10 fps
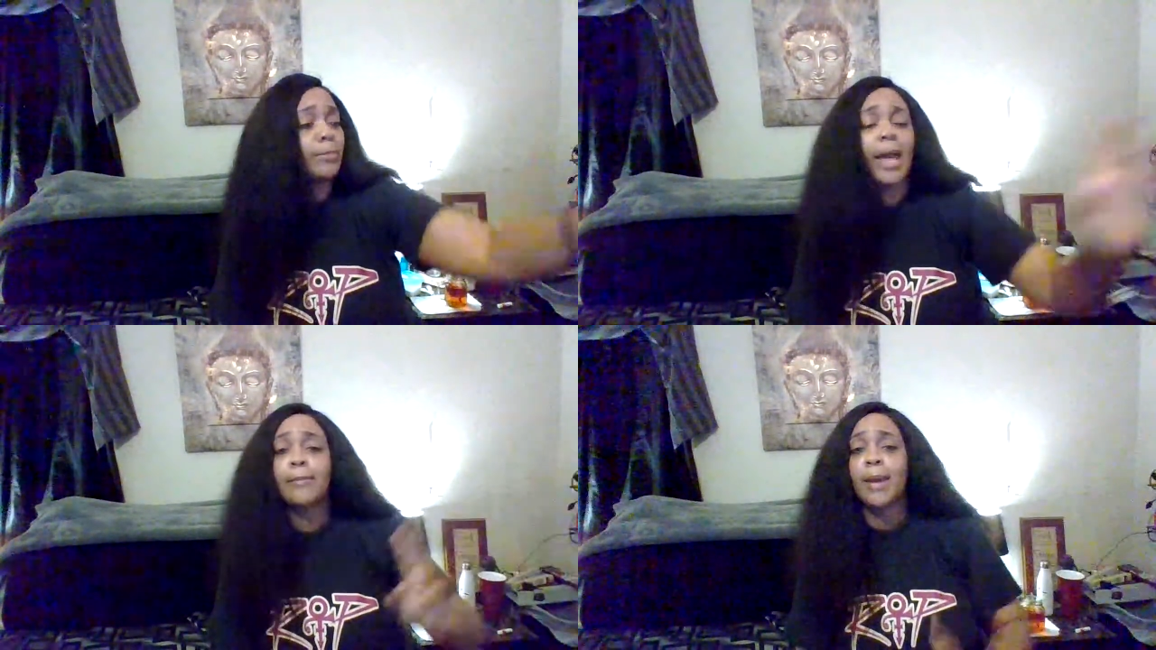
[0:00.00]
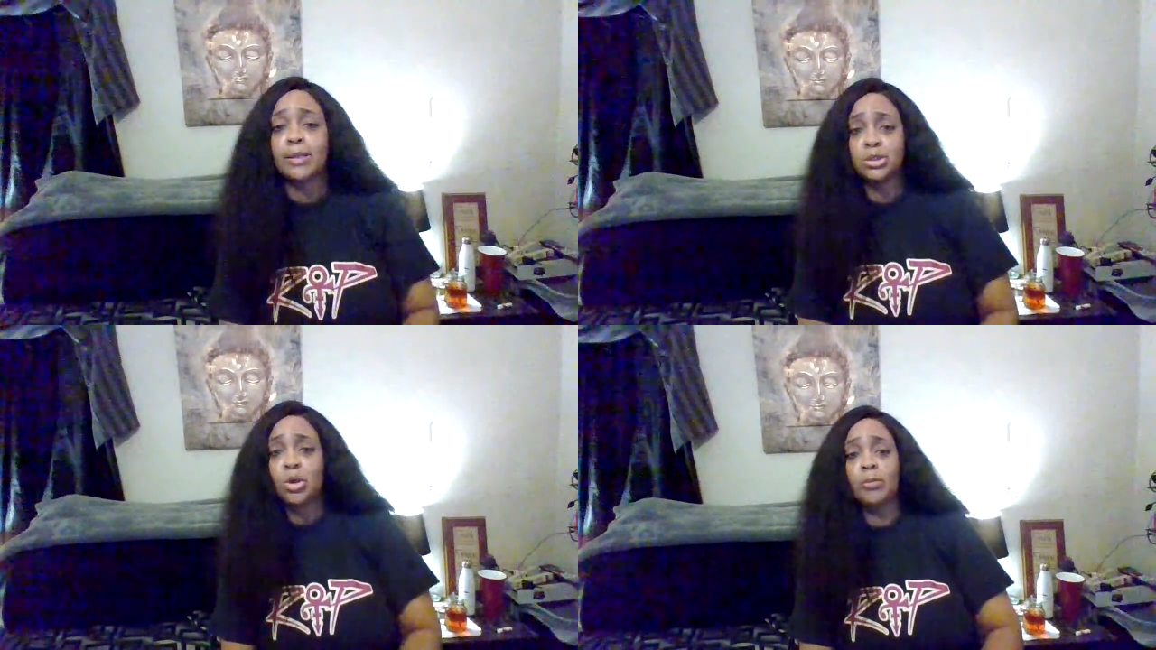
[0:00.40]
Speaker 1: black
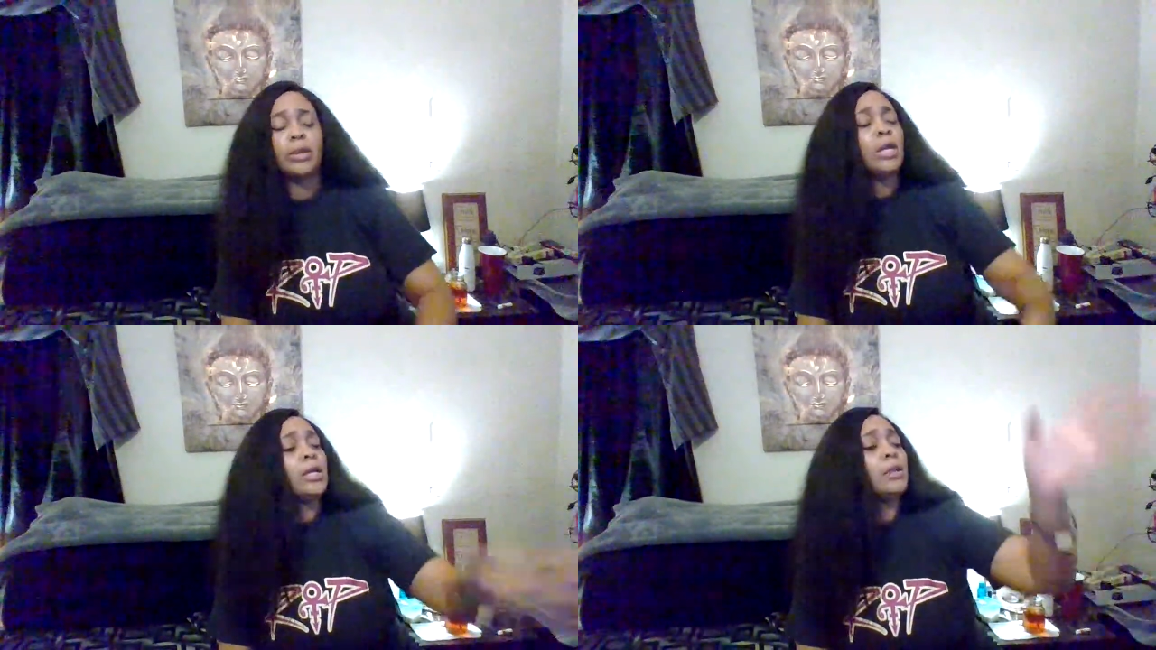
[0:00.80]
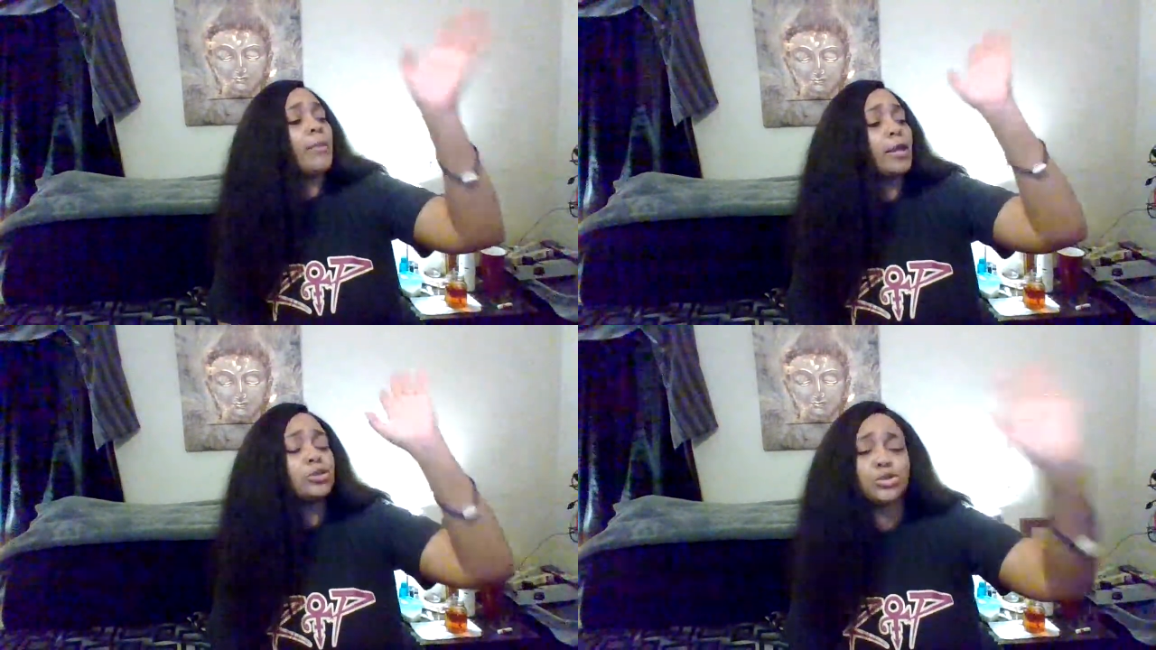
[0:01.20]
magic on me to
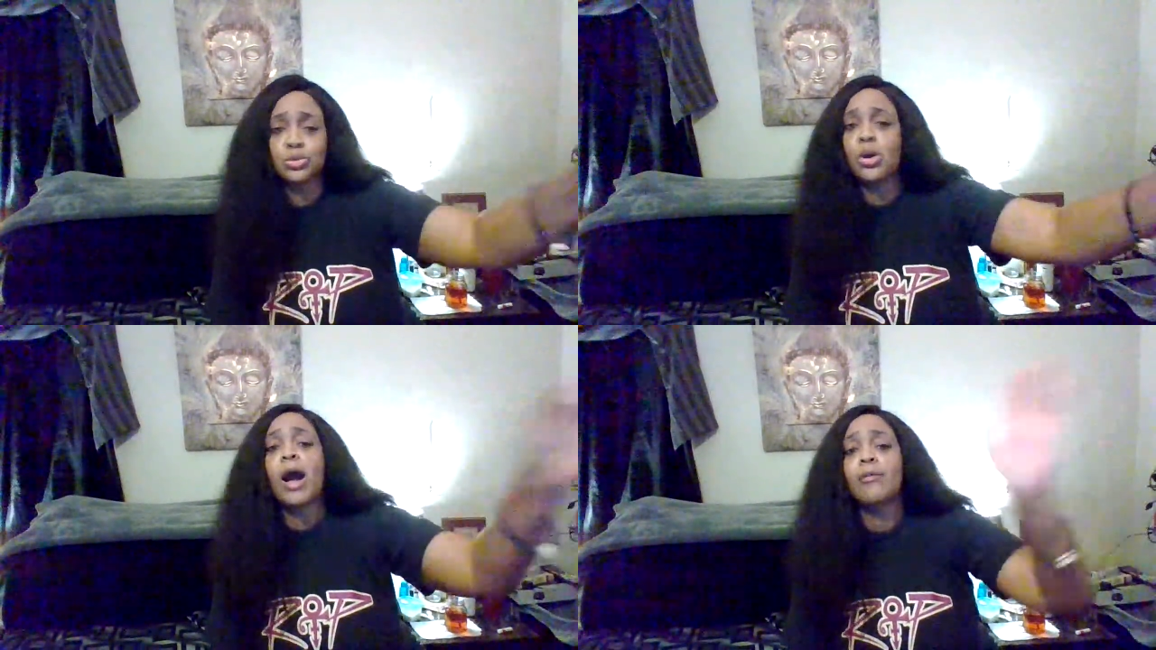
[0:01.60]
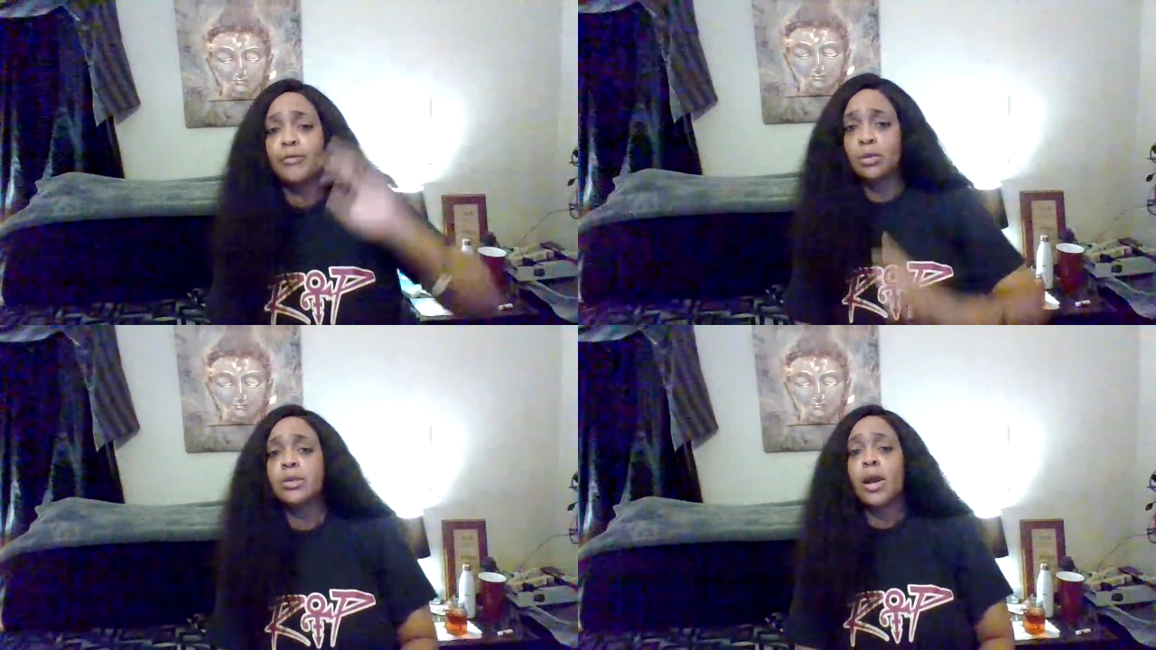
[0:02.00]
make sure I
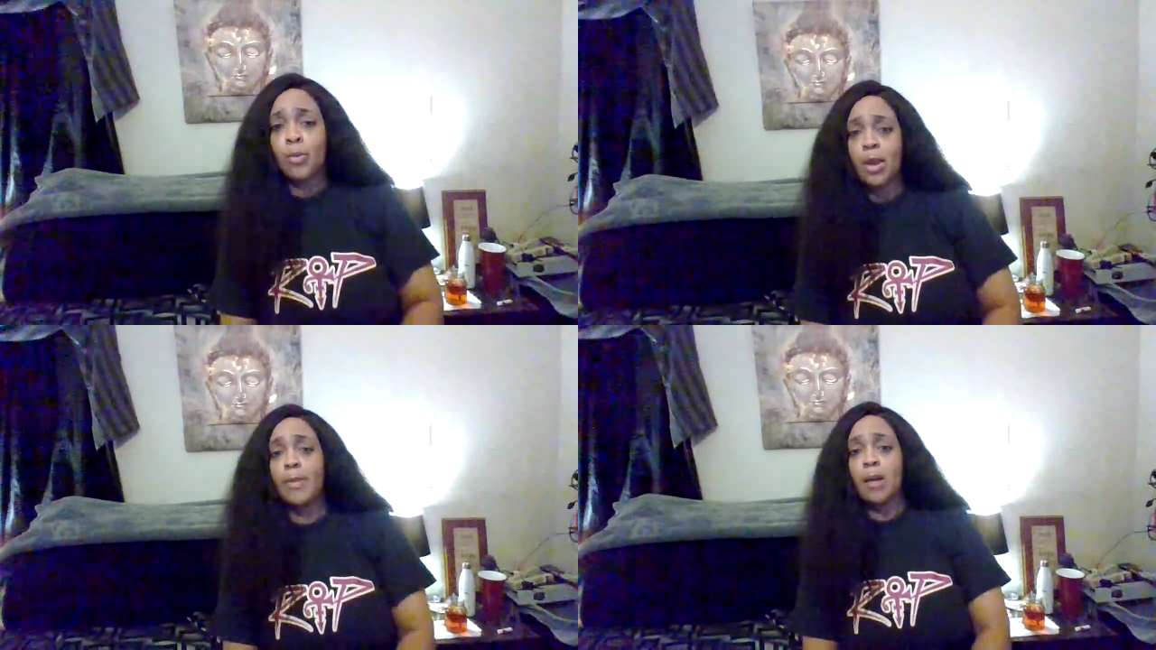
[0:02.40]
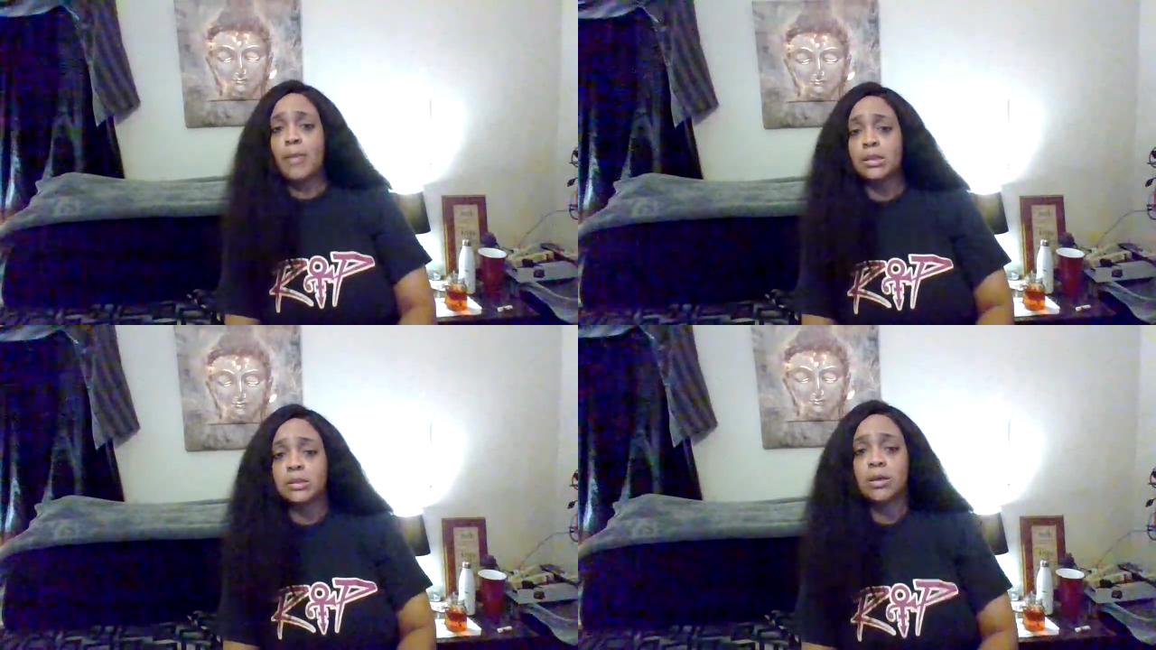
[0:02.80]
felt that way about
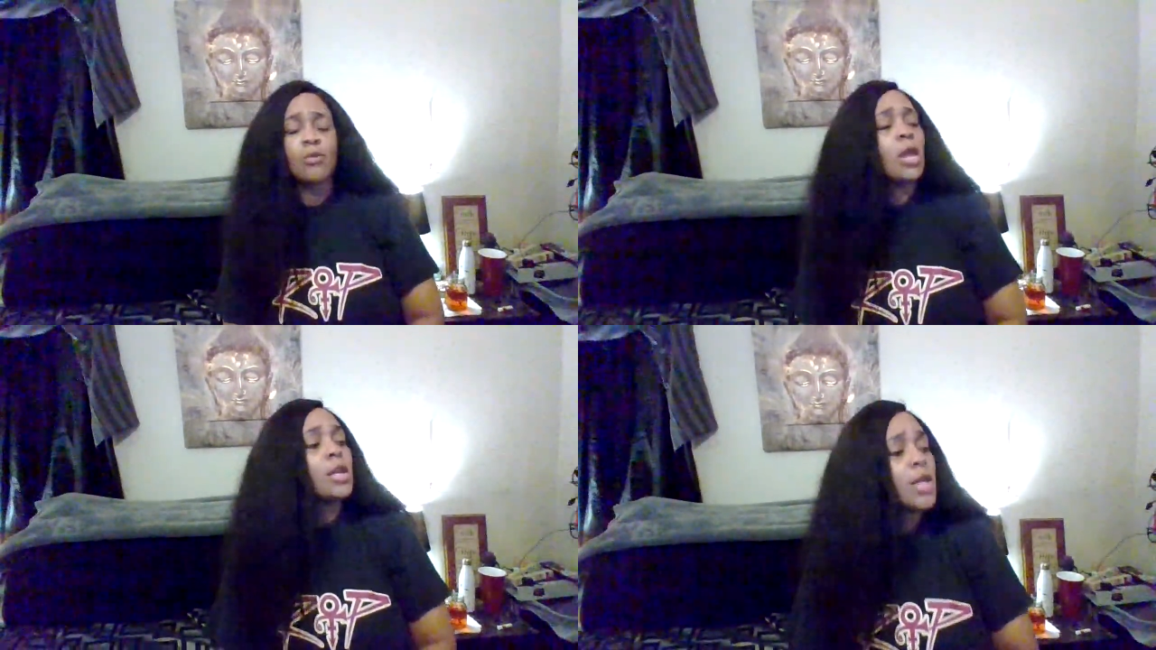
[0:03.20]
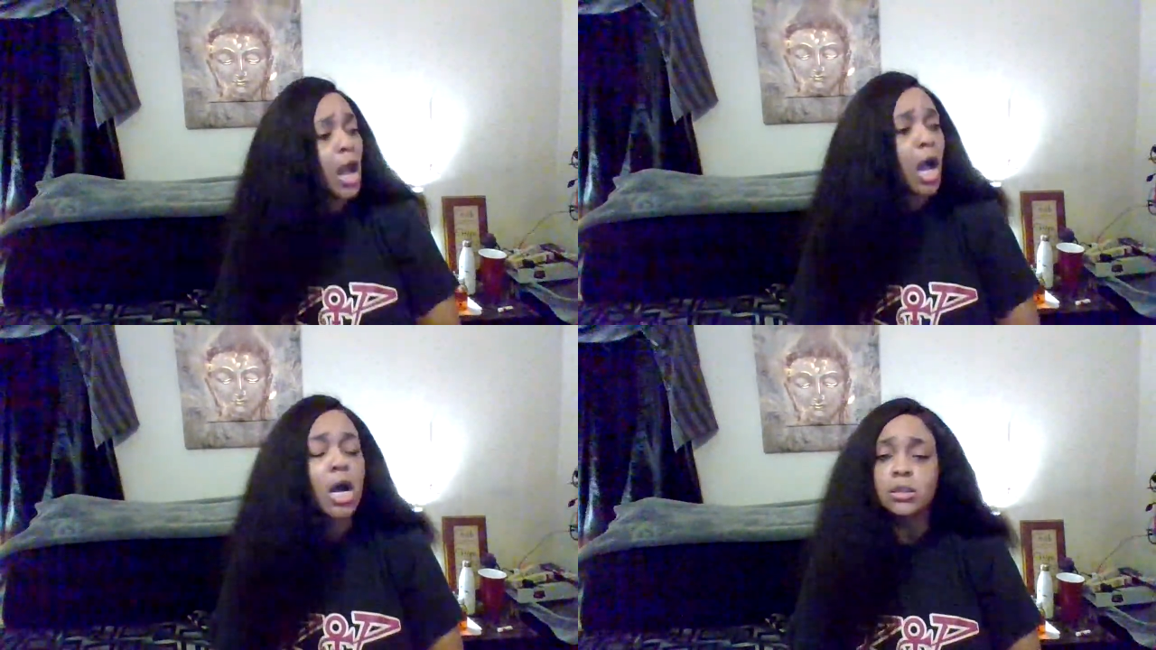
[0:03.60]
myself. Now I